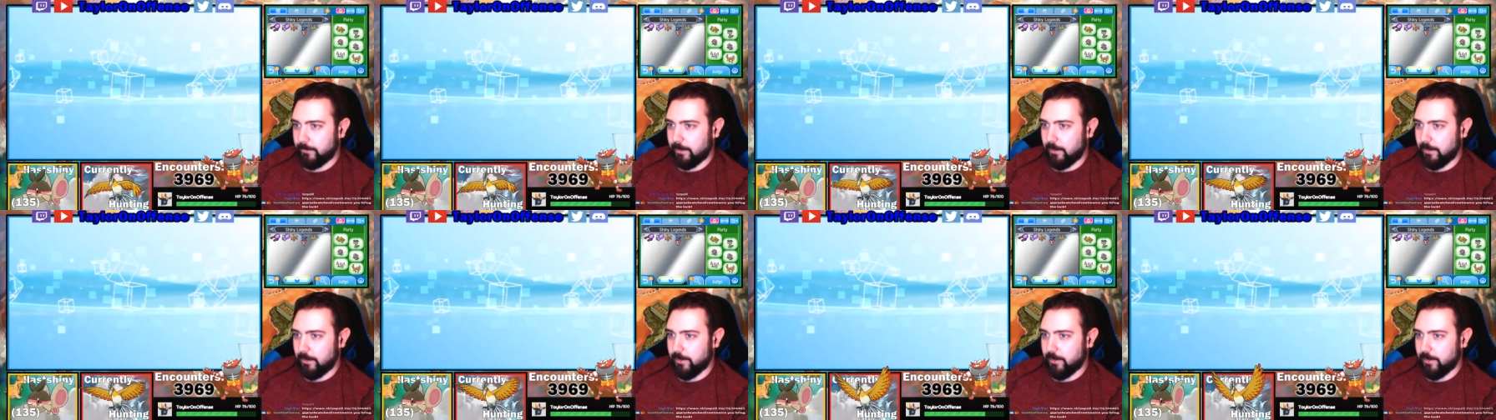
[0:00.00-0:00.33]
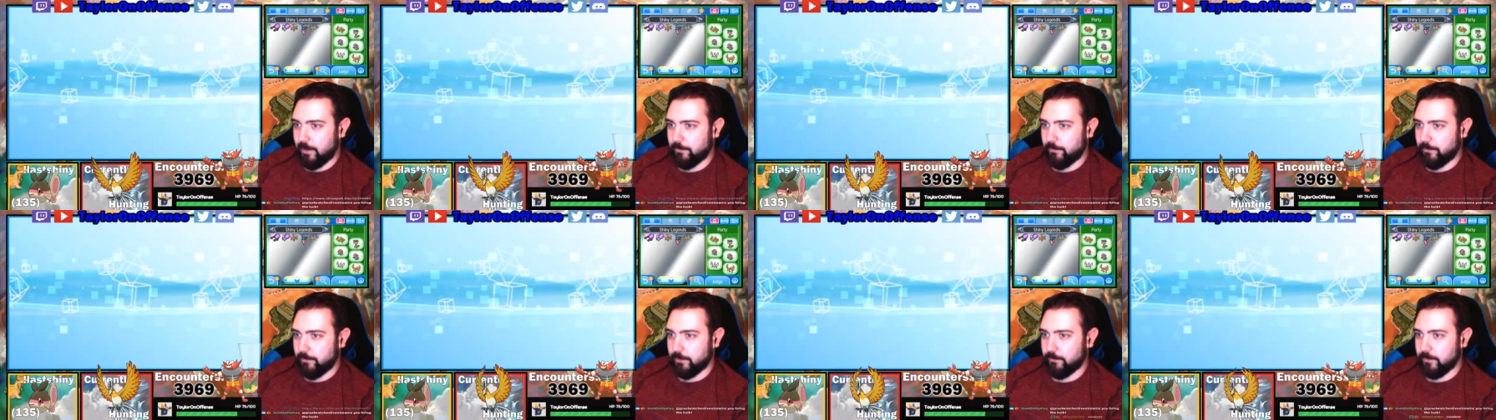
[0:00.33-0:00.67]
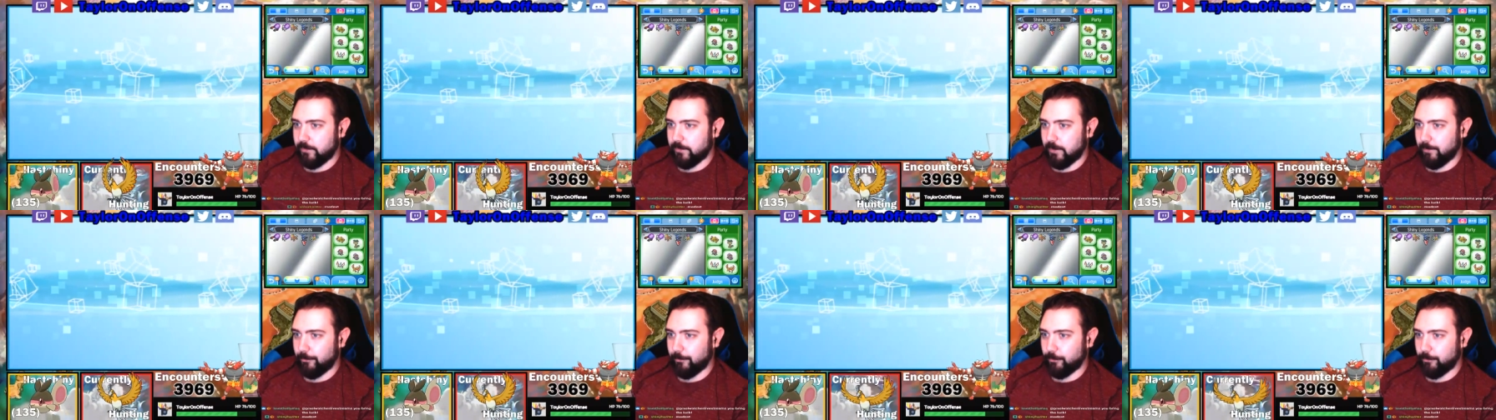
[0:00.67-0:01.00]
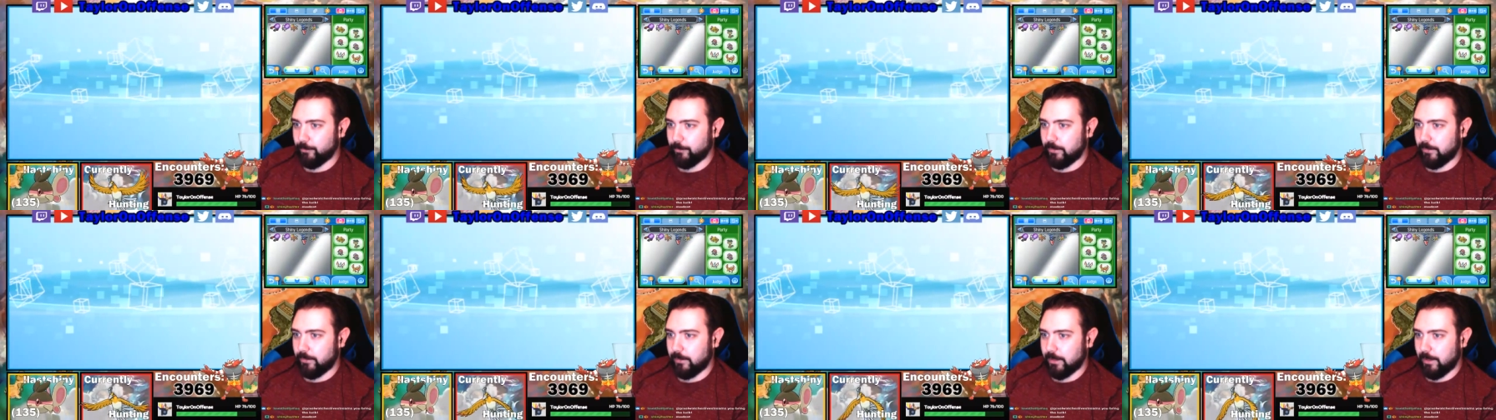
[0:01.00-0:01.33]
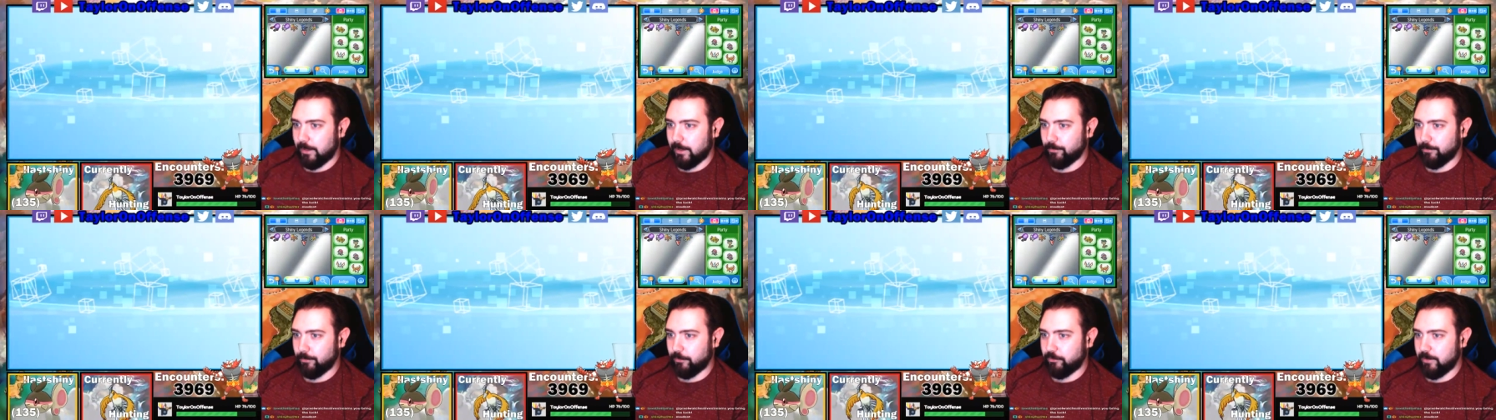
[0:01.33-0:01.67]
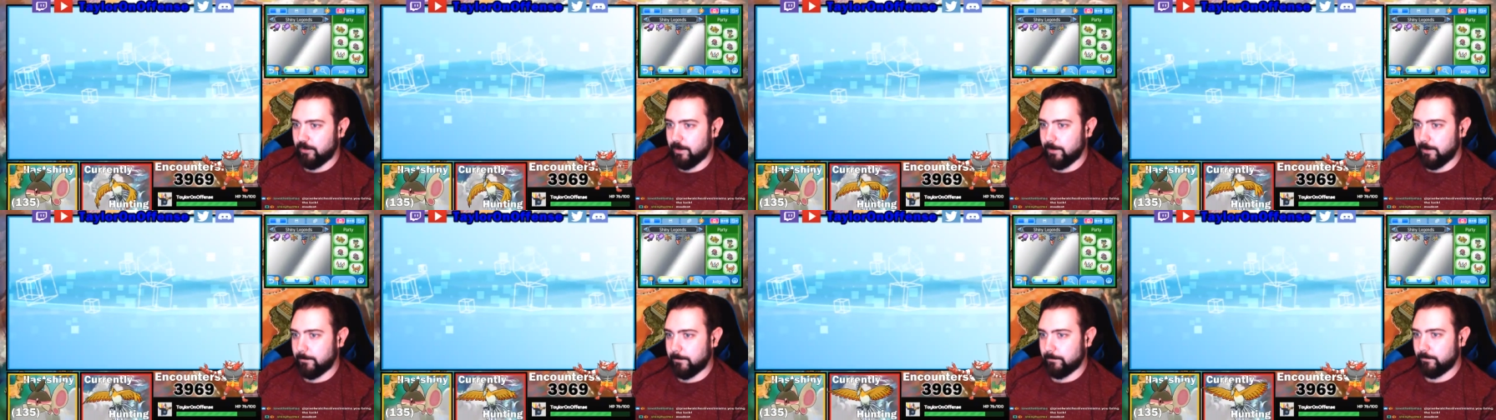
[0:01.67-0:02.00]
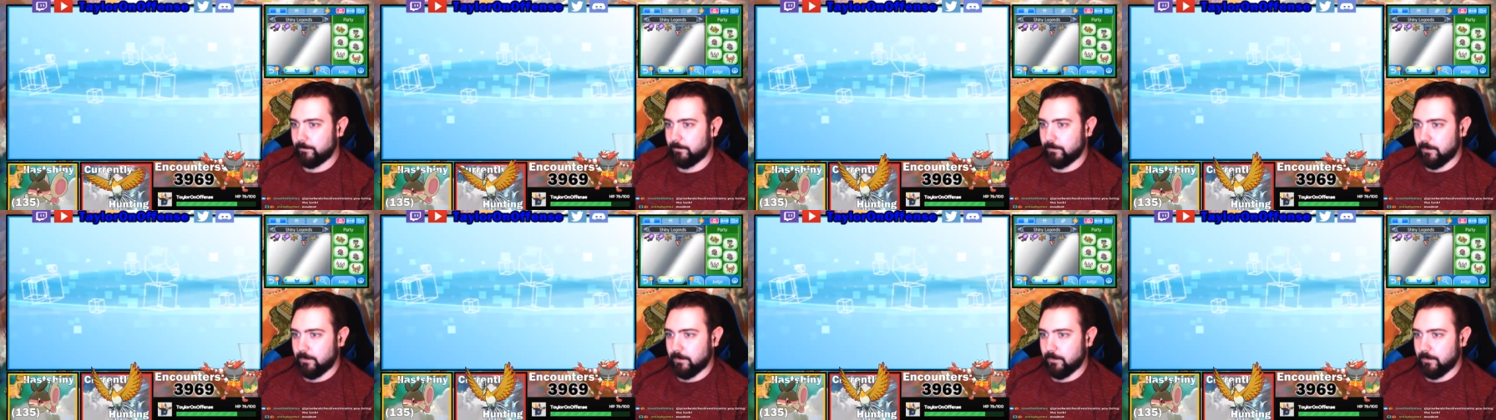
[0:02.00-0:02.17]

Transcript: And thank you for the follow as well. I appreciate it.